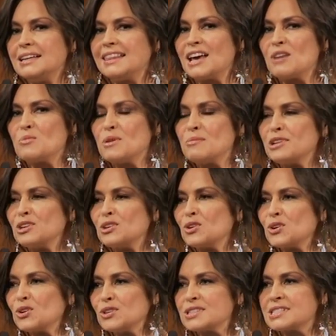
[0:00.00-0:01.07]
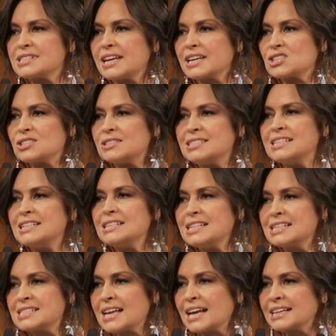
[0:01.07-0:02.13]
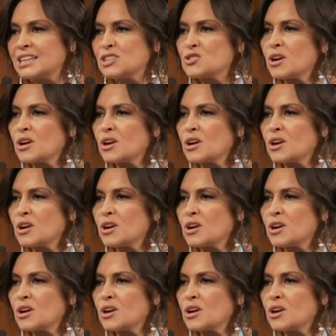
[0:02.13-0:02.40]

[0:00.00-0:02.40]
that women and girls section didn't exactly